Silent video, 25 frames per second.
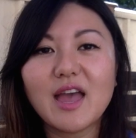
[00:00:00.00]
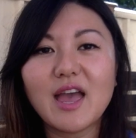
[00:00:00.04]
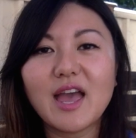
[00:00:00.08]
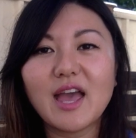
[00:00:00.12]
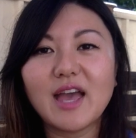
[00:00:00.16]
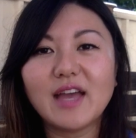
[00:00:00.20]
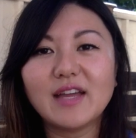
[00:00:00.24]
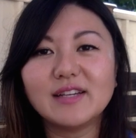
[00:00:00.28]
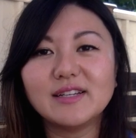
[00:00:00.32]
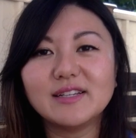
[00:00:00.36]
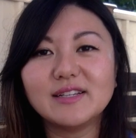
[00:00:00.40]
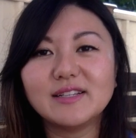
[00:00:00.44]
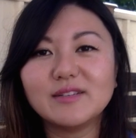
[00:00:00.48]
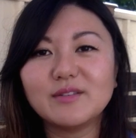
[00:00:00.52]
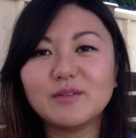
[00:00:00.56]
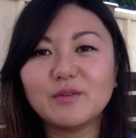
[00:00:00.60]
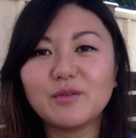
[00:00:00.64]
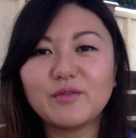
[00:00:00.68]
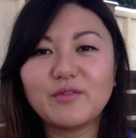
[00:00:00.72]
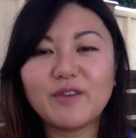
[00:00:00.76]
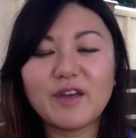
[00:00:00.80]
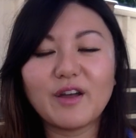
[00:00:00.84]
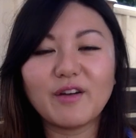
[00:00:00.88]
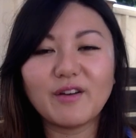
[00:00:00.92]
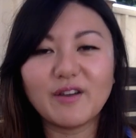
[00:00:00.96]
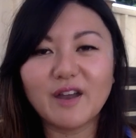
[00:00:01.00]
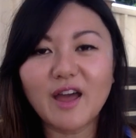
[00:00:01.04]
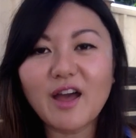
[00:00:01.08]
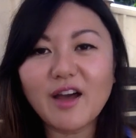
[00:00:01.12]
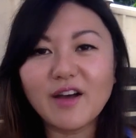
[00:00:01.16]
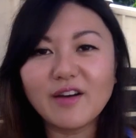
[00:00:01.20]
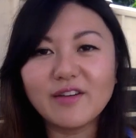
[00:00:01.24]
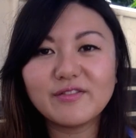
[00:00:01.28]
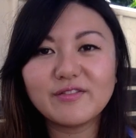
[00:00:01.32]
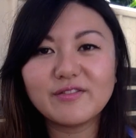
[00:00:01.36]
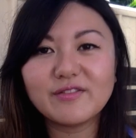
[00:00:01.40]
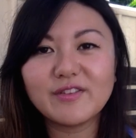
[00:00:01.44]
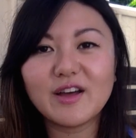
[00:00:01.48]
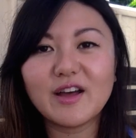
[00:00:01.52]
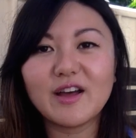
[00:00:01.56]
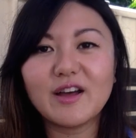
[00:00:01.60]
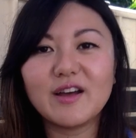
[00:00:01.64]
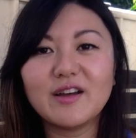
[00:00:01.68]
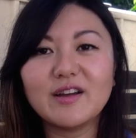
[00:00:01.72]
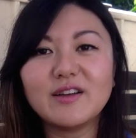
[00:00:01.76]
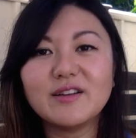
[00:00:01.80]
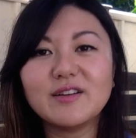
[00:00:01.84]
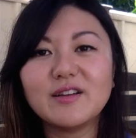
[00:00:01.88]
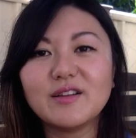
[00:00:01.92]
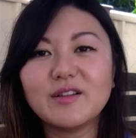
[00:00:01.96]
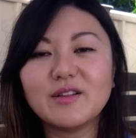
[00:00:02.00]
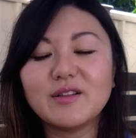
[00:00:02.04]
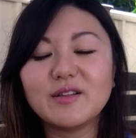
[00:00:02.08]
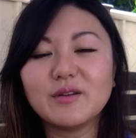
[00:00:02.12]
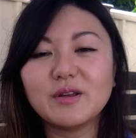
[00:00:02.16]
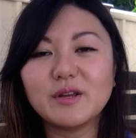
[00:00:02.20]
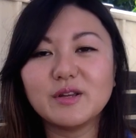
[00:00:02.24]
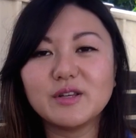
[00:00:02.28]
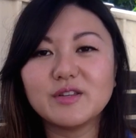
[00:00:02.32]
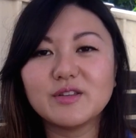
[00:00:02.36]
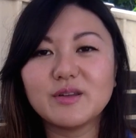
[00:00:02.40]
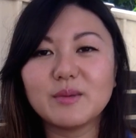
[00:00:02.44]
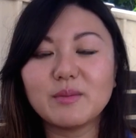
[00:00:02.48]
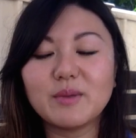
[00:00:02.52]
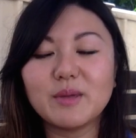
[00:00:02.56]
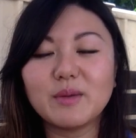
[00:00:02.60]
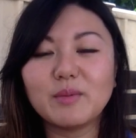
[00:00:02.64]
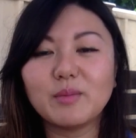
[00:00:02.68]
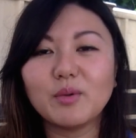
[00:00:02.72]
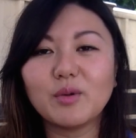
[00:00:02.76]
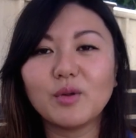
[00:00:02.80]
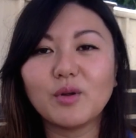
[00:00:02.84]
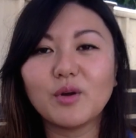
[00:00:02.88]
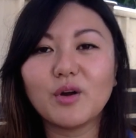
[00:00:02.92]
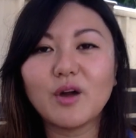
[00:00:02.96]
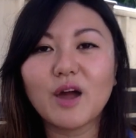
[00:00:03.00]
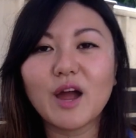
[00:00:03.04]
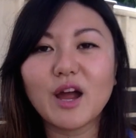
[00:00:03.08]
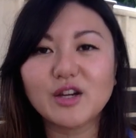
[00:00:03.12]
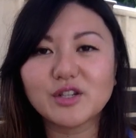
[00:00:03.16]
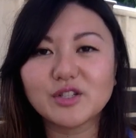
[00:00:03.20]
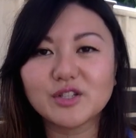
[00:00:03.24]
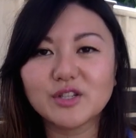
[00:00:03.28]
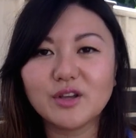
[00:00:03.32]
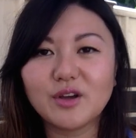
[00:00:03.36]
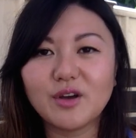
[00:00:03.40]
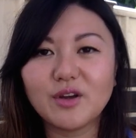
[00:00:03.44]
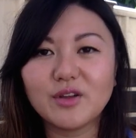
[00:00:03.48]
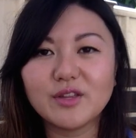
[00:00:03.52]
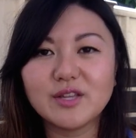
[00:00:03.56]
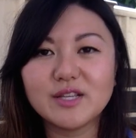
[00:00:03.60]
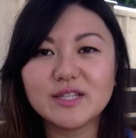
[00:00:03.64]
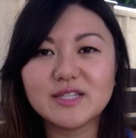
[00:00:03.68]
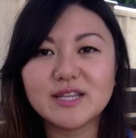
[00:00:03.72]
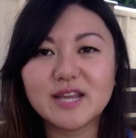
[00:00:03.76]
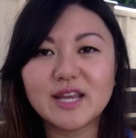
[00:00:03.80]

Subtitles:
And fair enough, some people are actually on these